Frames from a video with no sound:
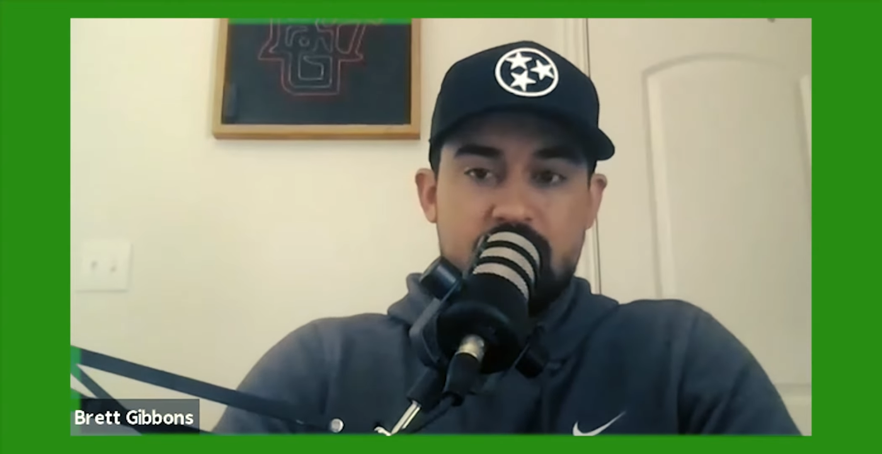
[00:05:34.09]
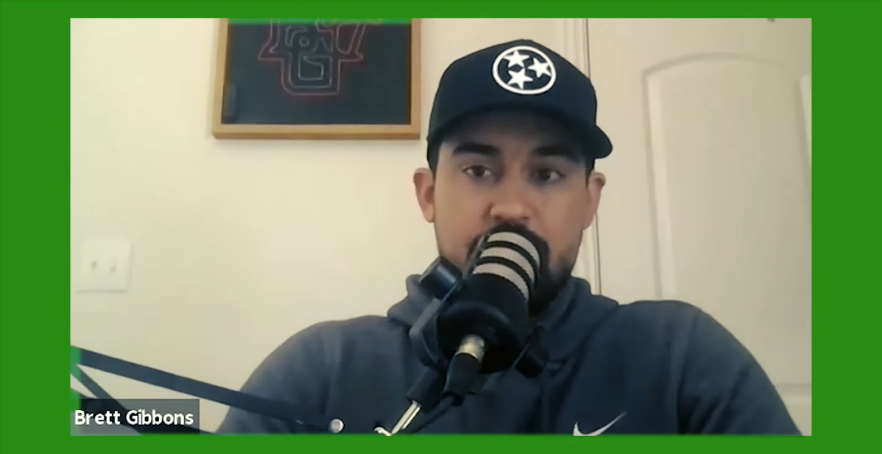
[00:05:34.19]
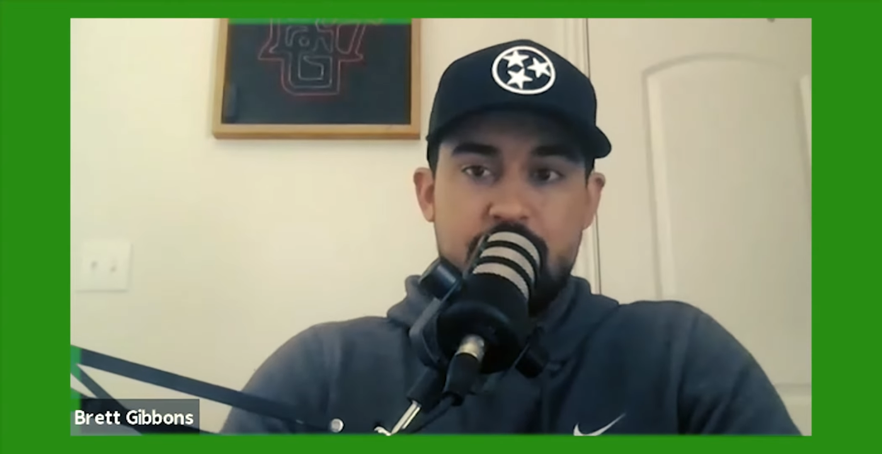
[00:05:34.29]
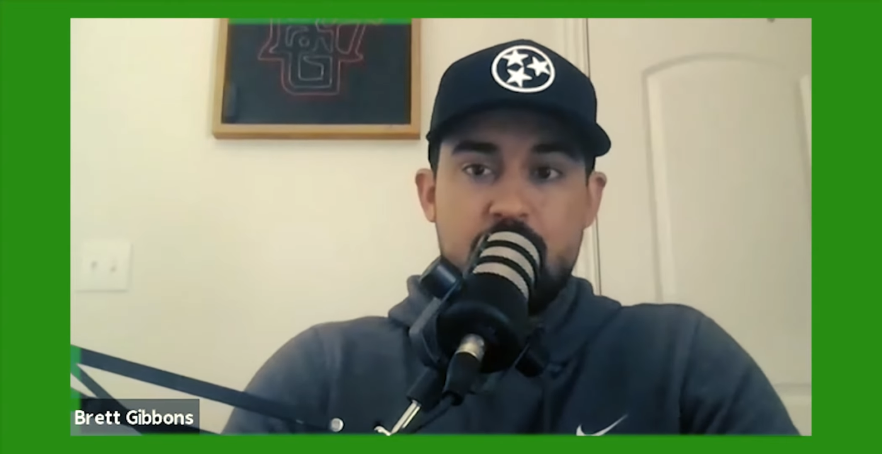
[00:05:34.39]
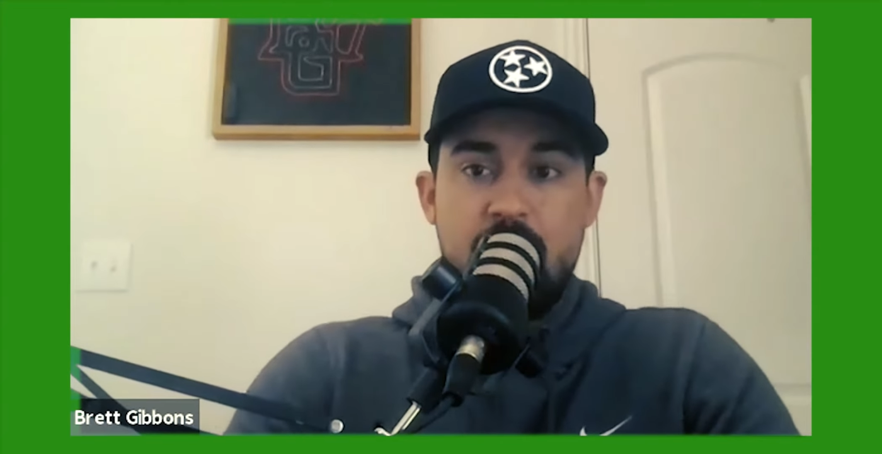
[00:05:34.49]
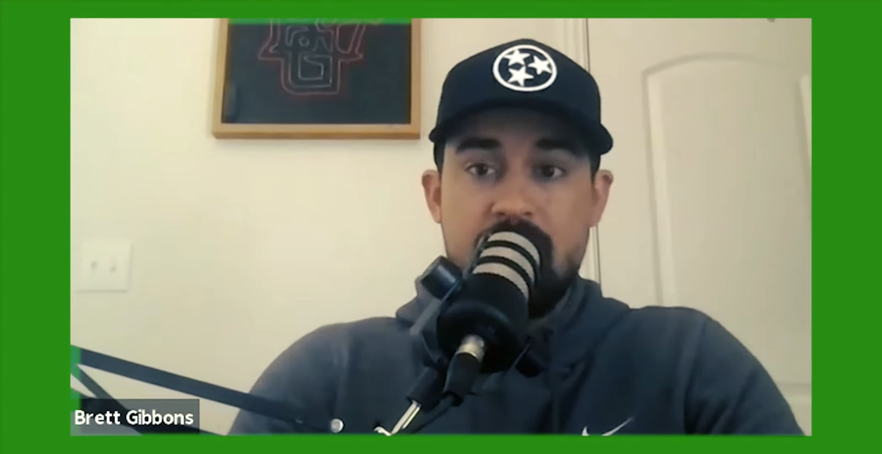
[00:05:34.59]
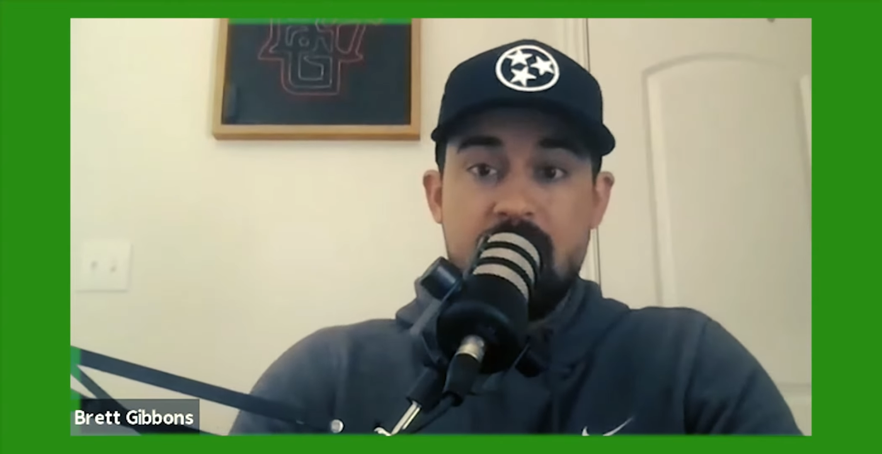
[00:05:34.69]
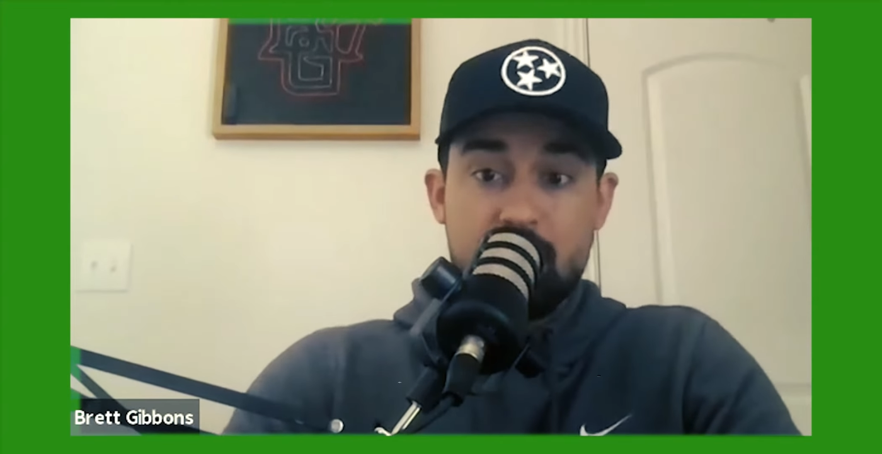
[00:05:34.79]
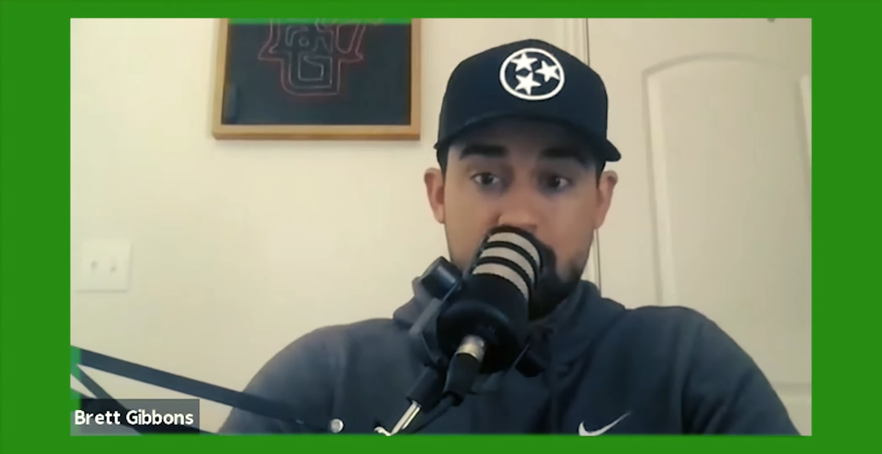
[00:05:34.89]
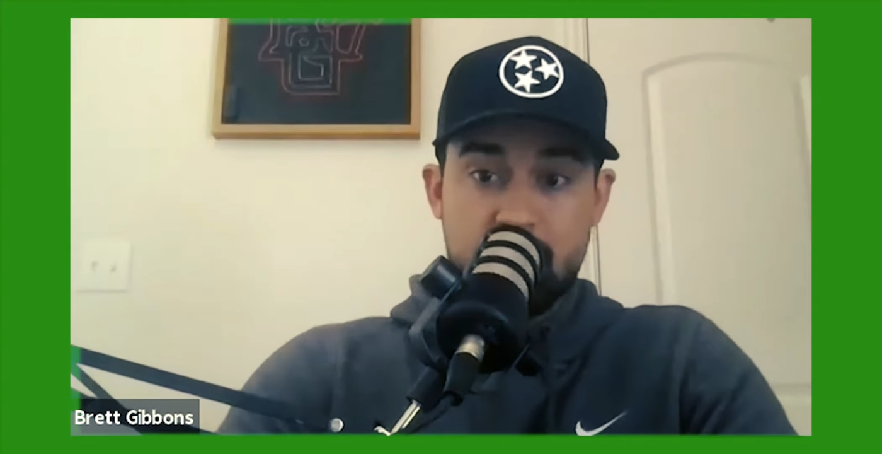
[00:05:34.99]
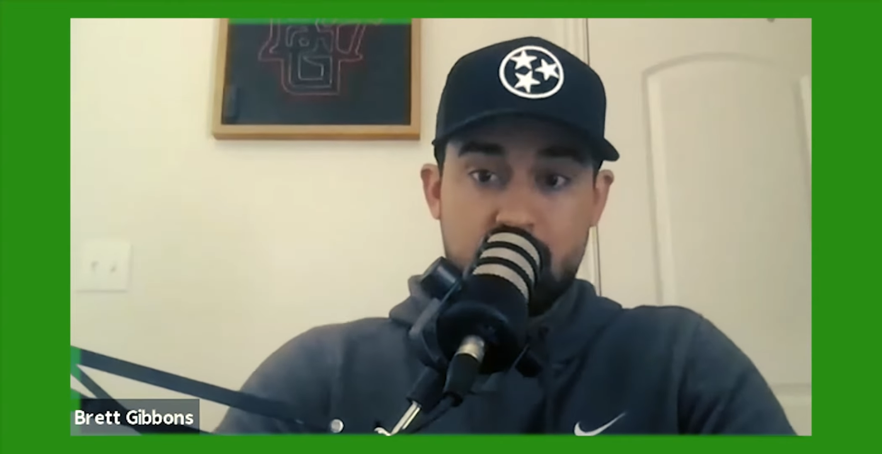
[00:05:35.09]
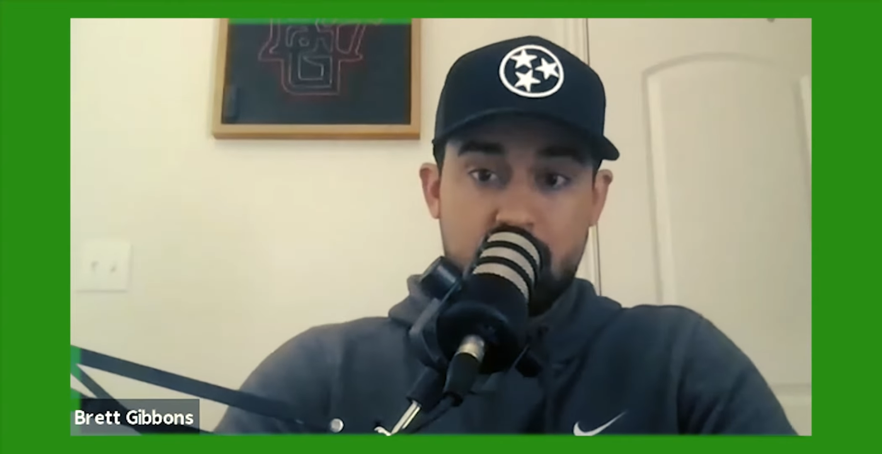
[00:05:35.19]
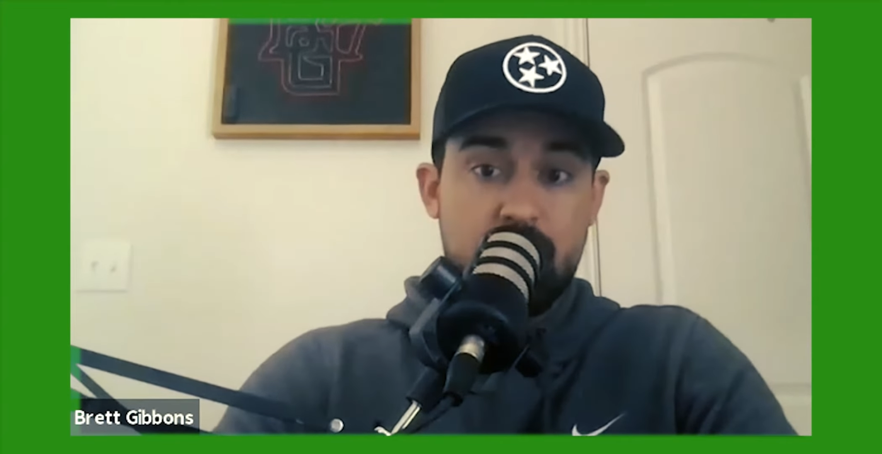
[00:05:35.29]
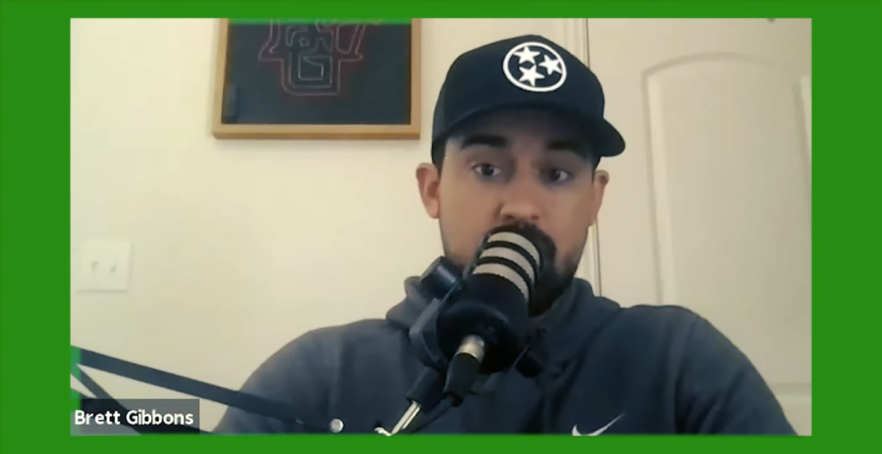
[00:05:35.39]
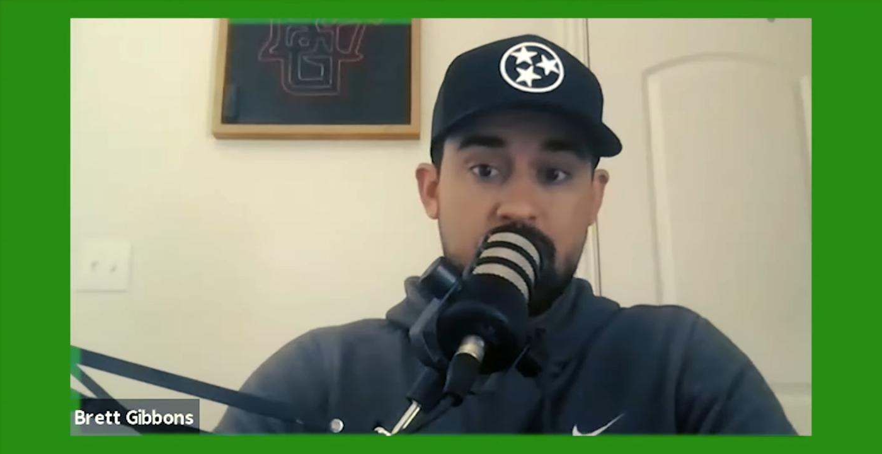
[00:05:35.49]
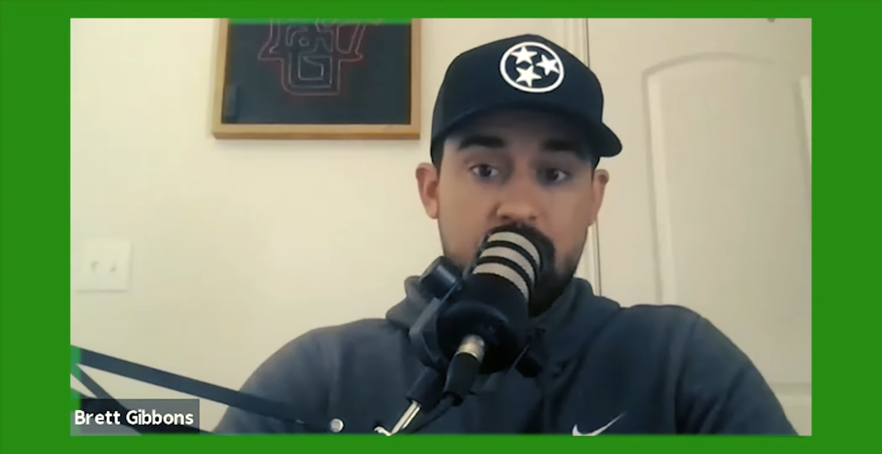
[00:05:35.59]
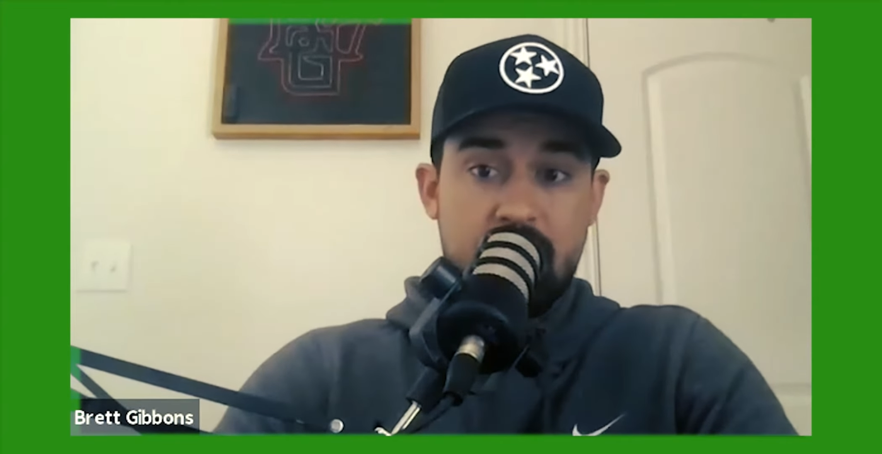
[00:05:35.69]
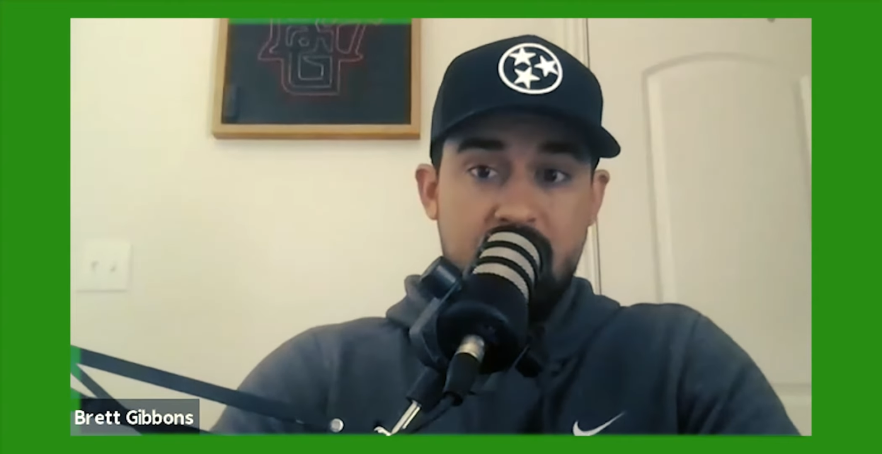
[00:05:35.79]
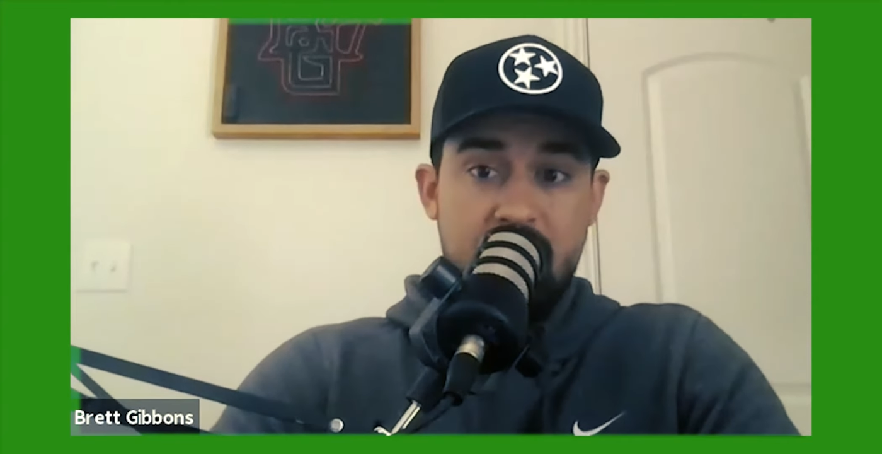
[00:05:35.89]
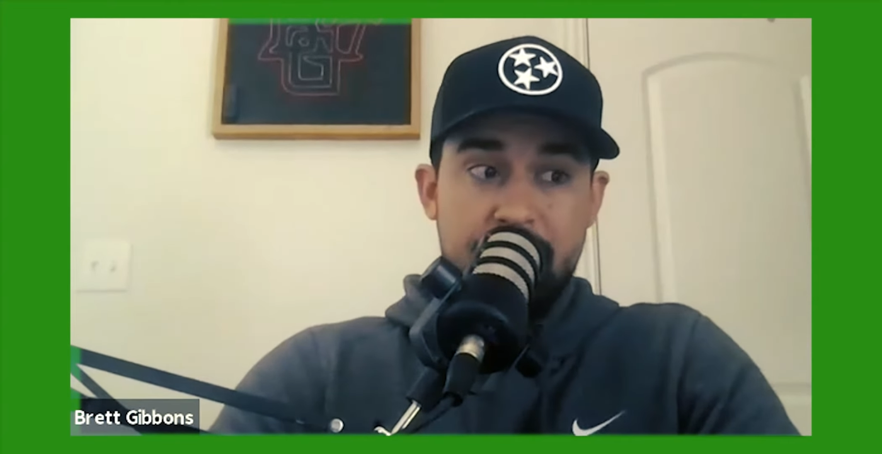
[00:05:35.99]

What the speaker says: So if you're hanging out with this recruit all day,